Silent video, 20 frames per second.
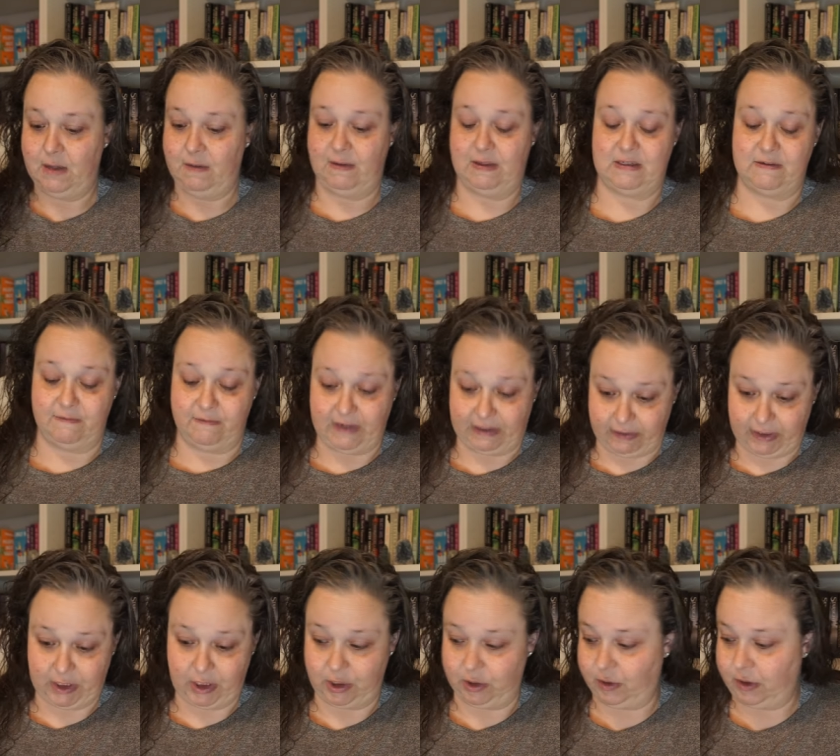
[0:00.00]
That's very
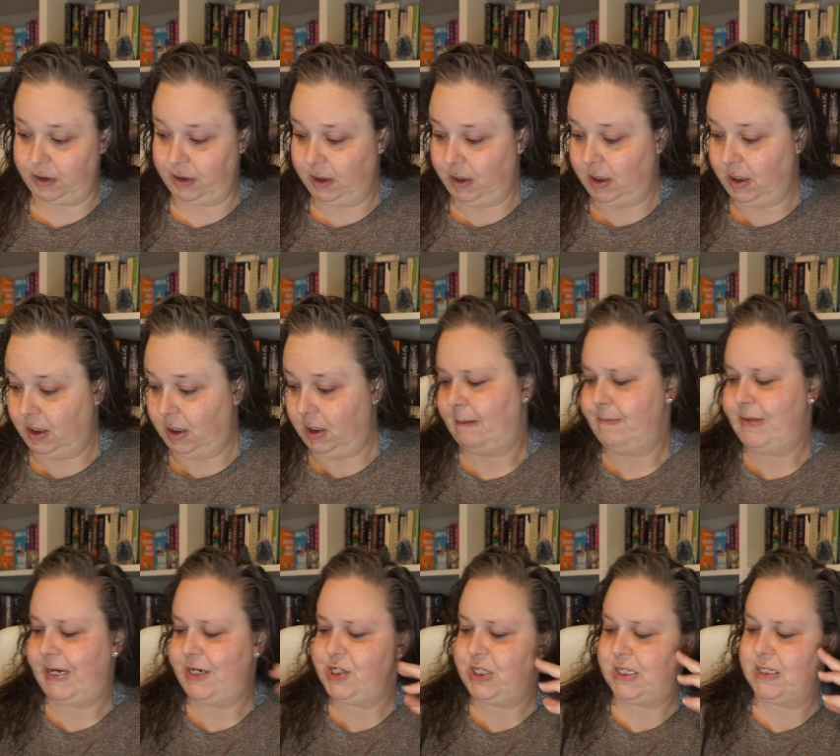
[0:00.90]
cute.
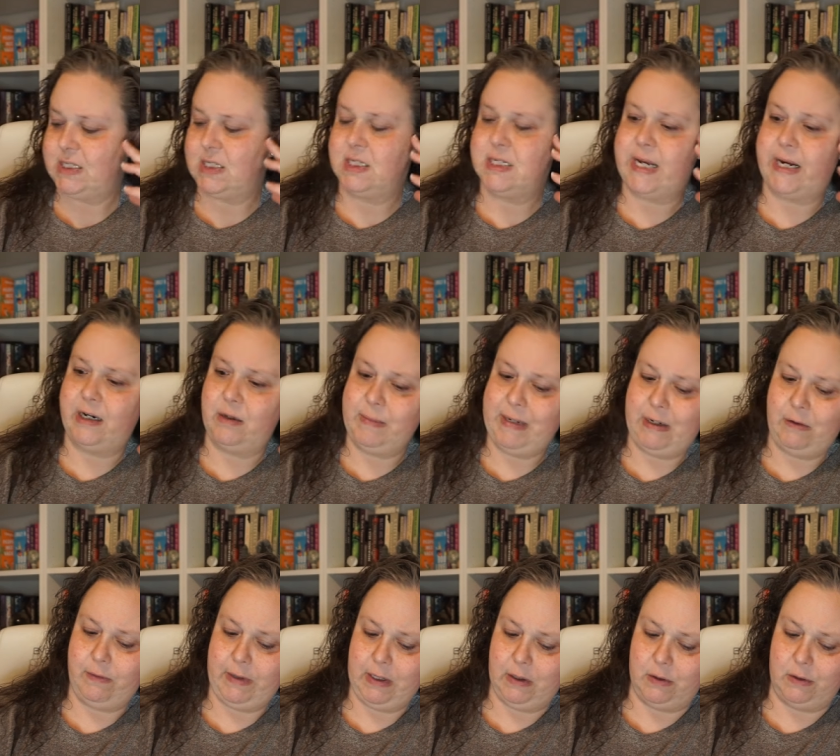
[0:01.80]
Magic is desire made
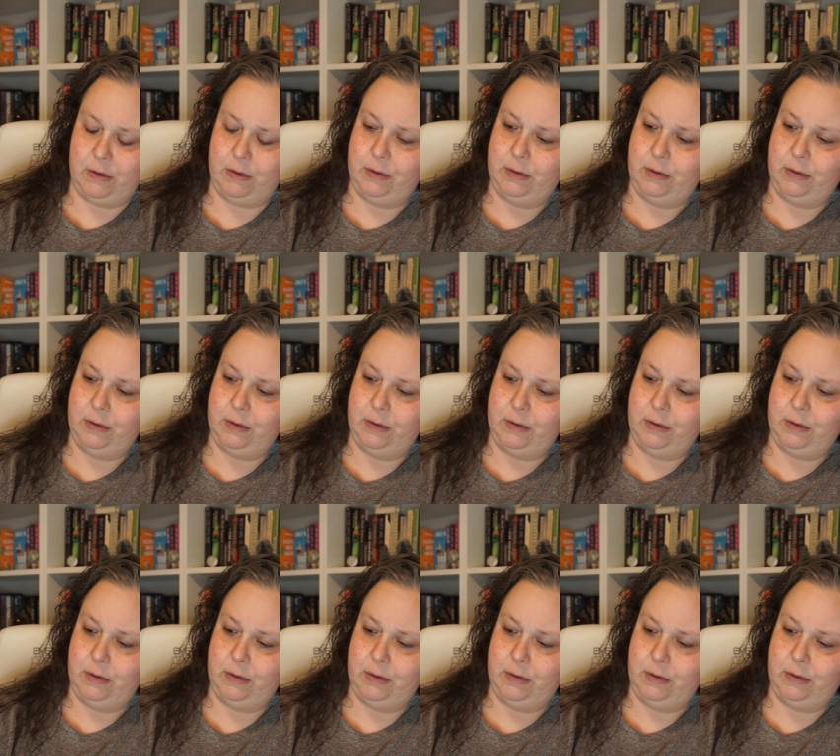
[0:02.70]
real.